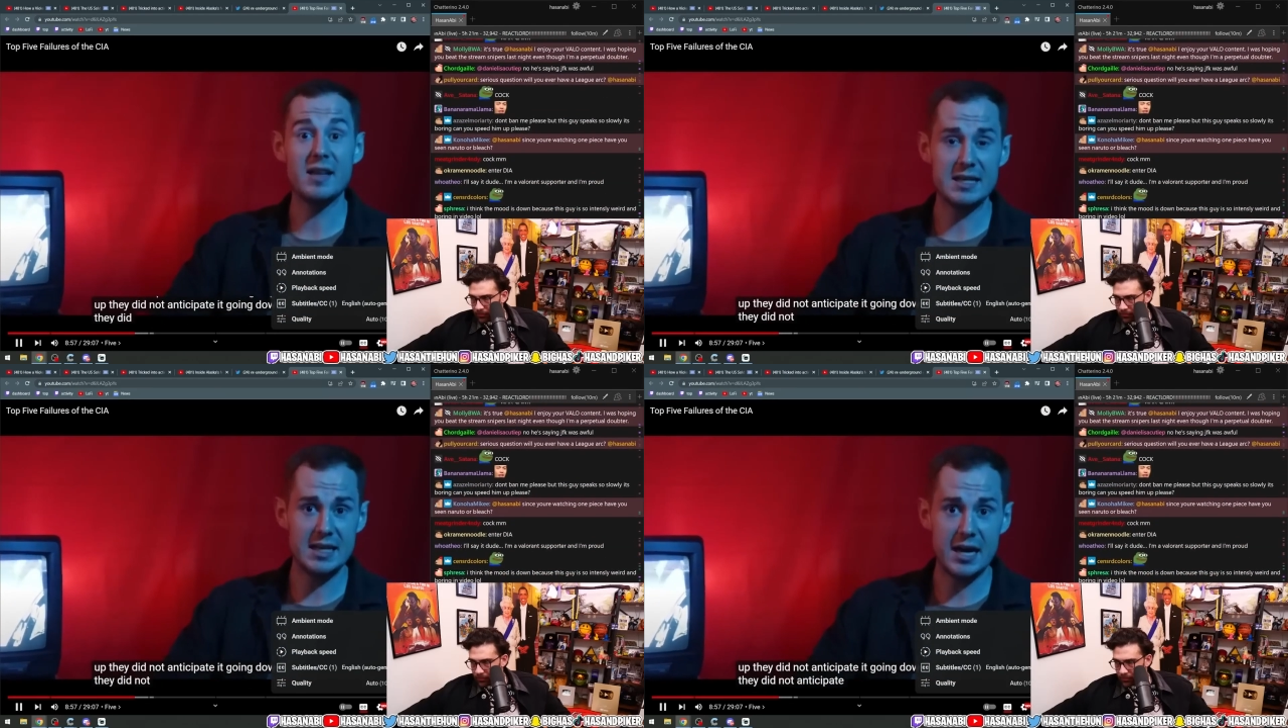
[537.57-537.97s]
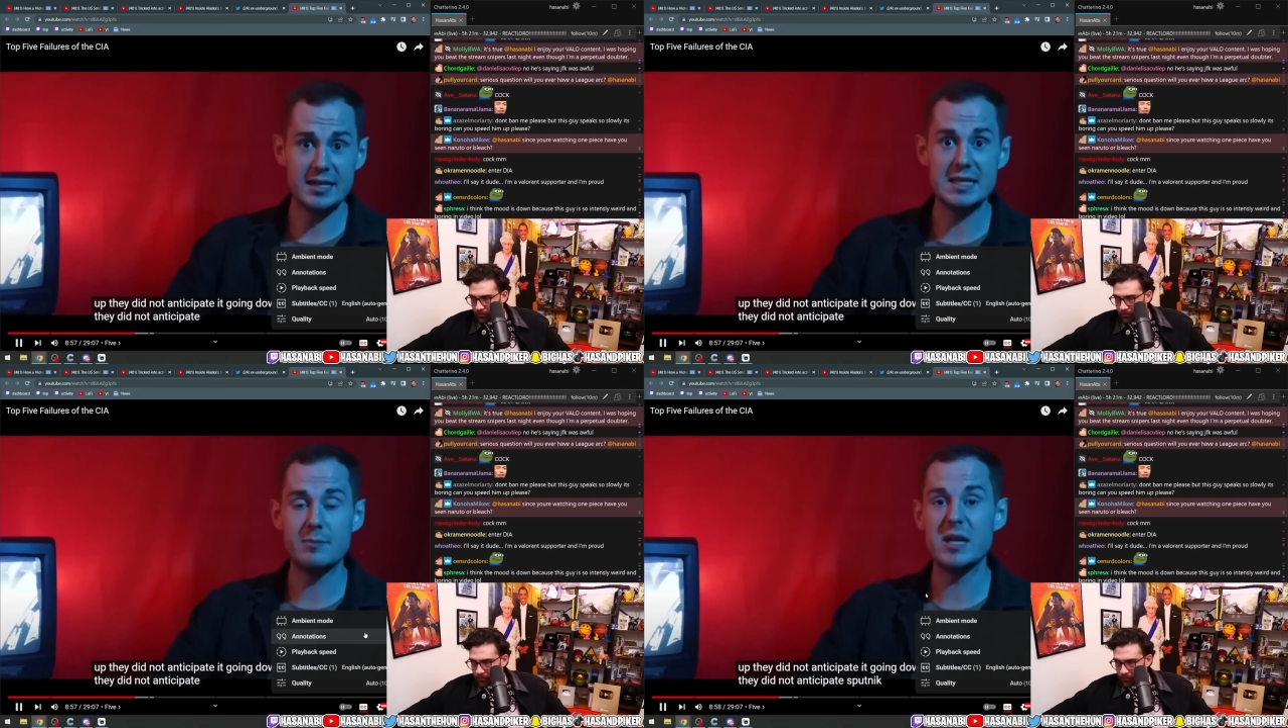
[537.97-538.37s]
They did
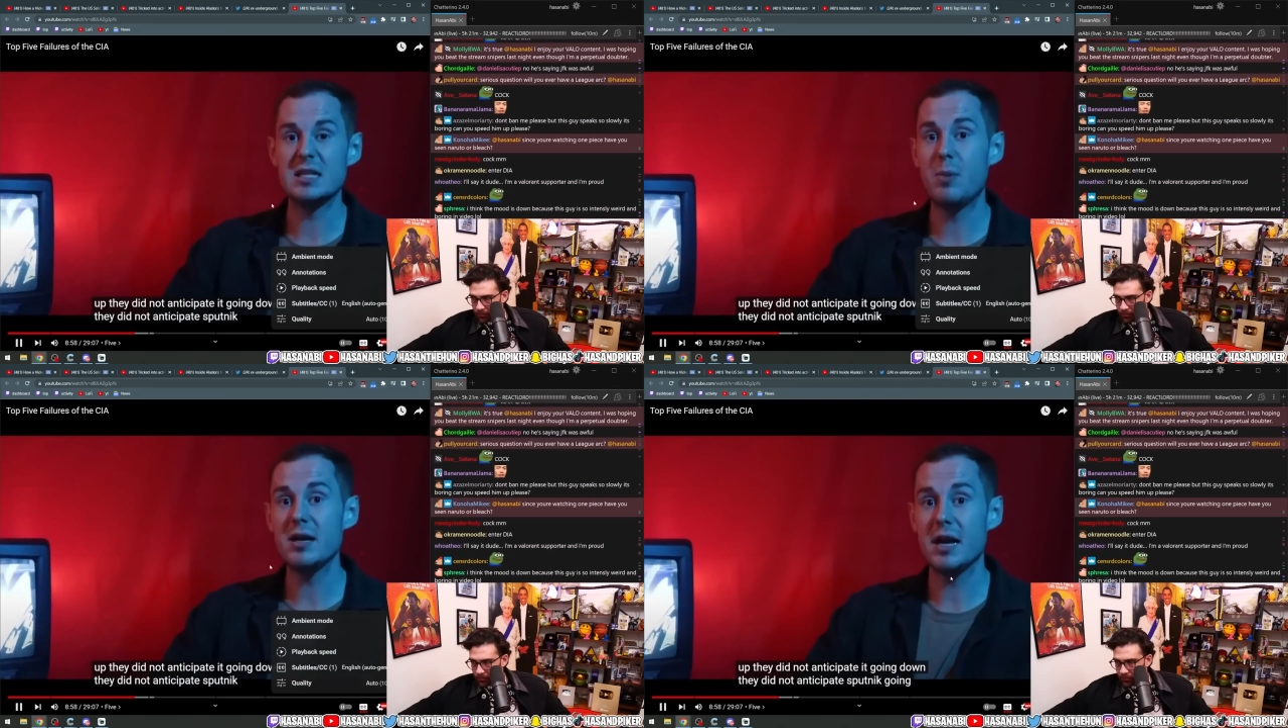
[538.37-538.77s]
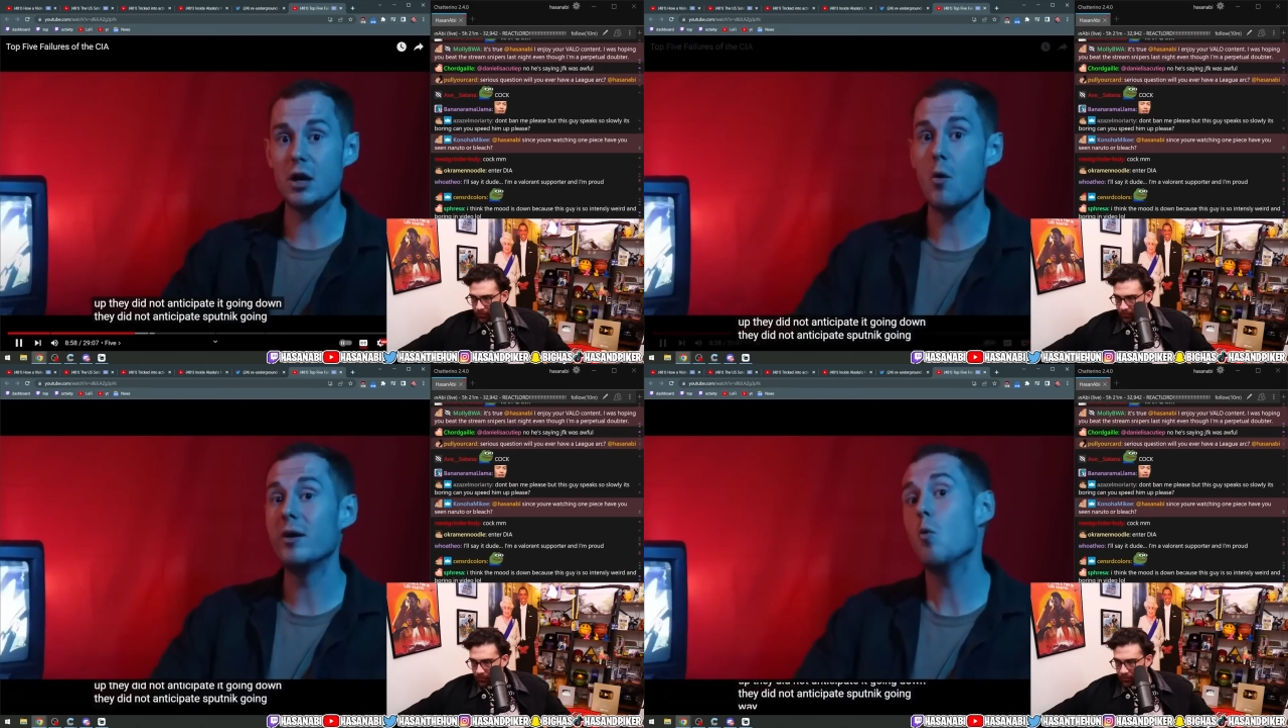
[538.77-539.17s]
not anticipate
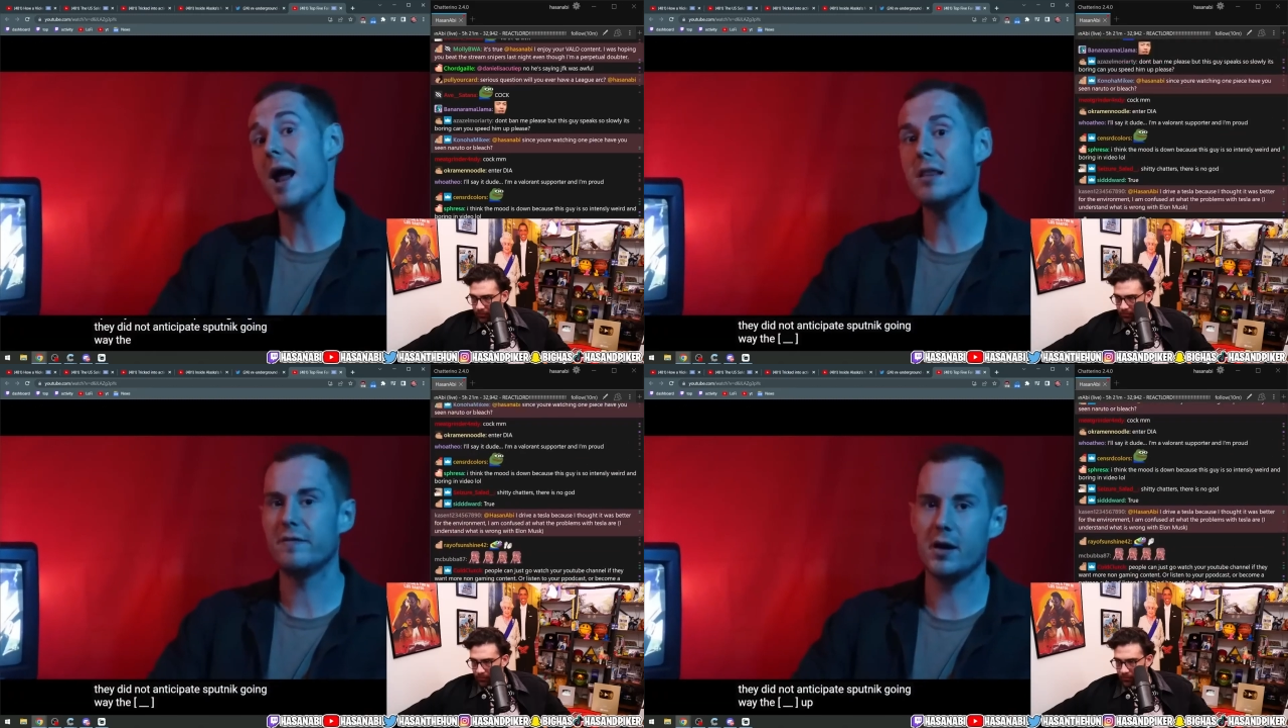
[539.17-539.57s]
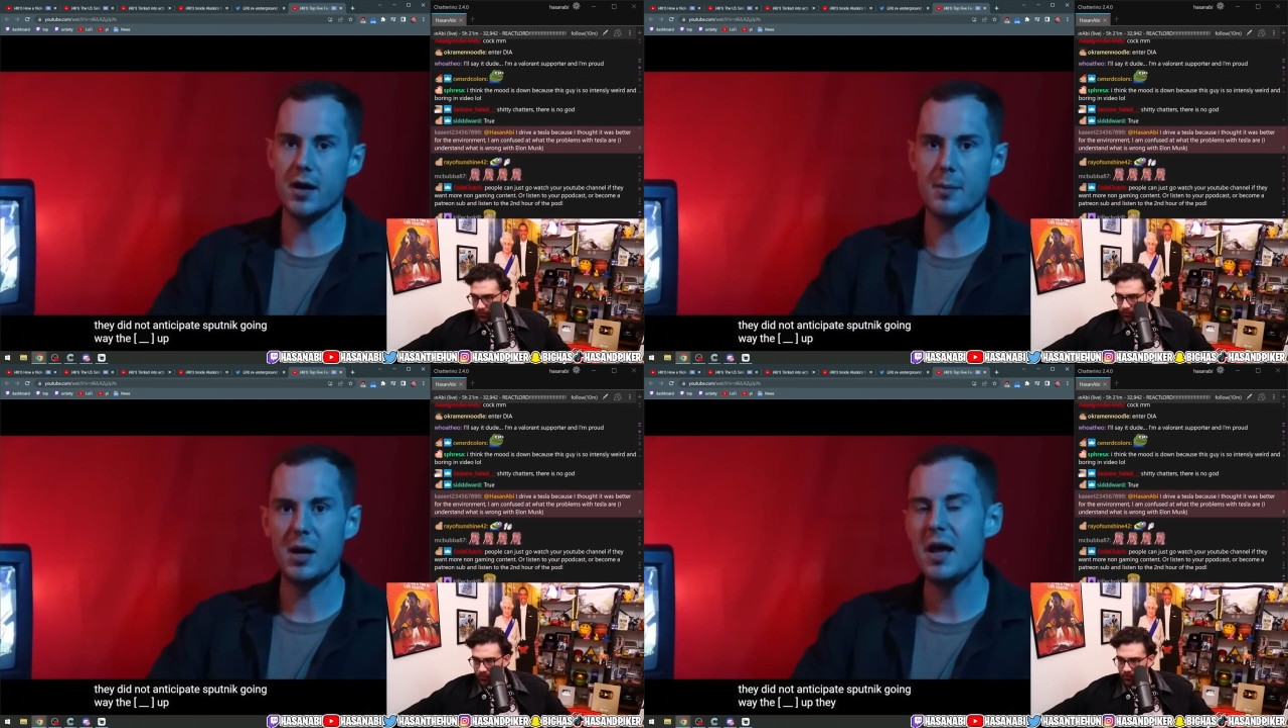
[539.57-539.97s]
Sputnik going way the
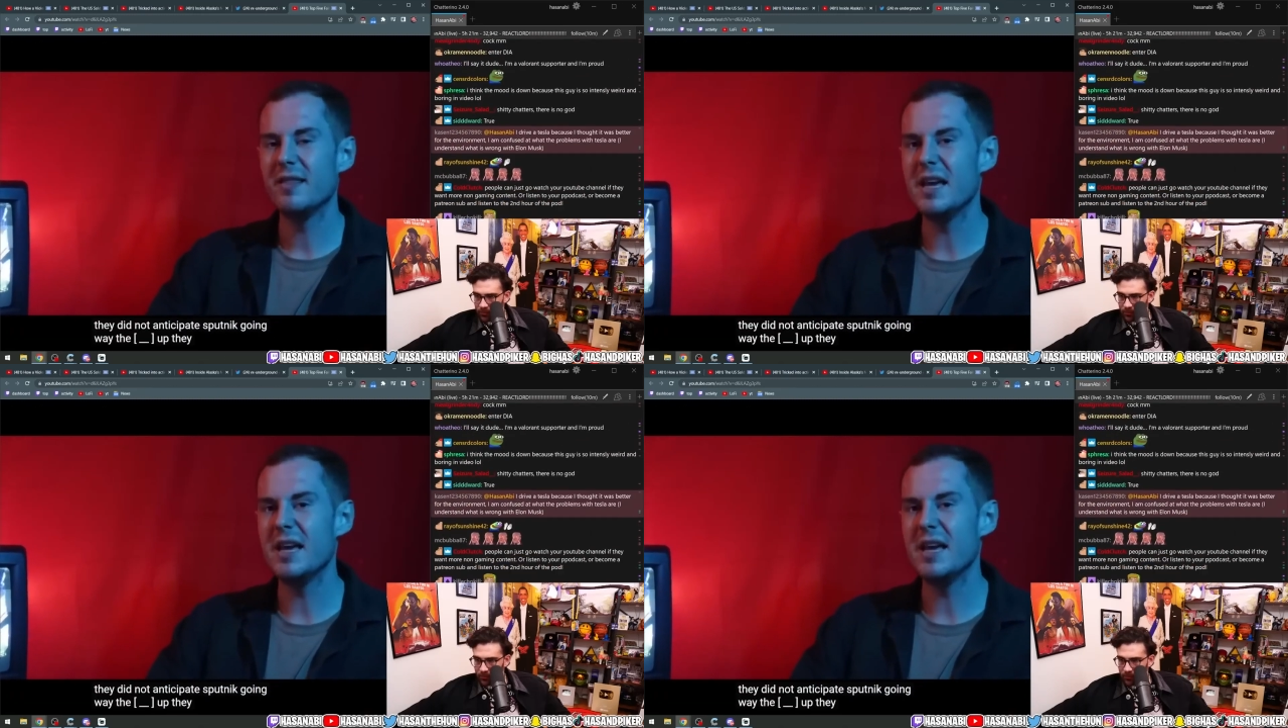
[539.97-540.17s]
fuck up.